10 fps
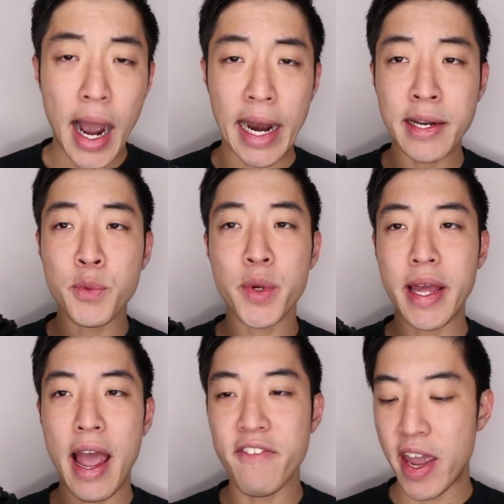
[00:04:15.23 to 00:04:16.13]
I didn't
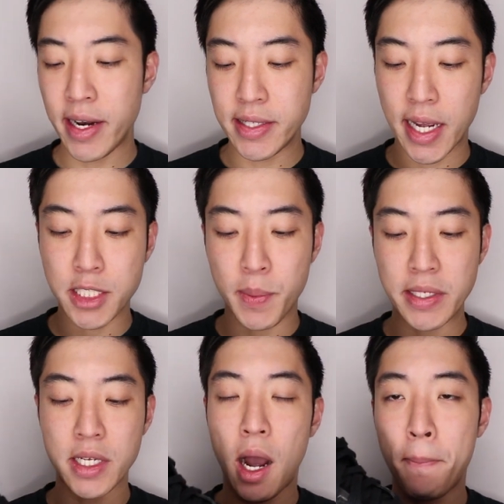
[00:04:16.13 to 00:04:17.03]
really have any dead
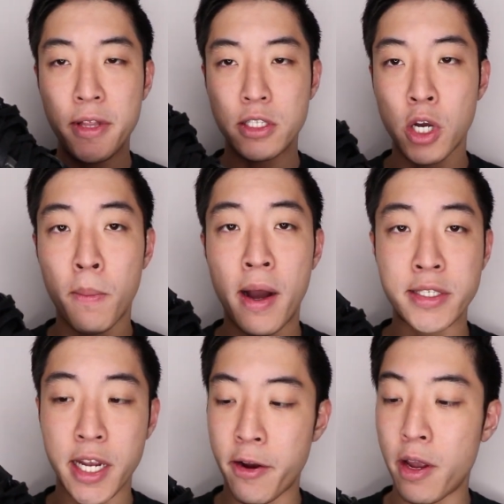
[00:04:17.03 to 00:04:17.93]
space up in the toe
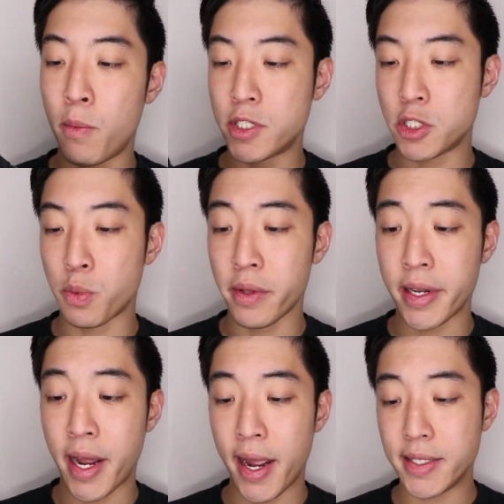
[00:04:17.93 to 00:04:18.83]
box area, which is
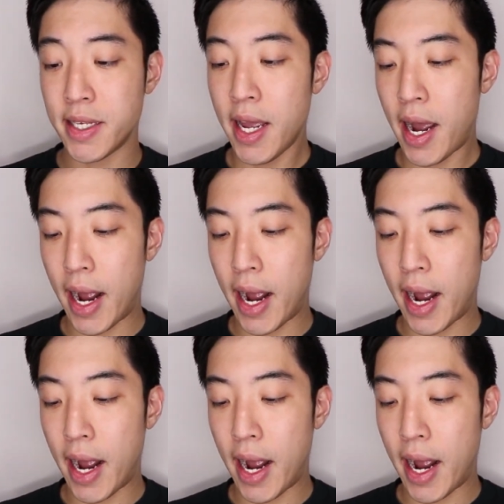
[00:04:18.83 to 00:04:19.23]
really nice.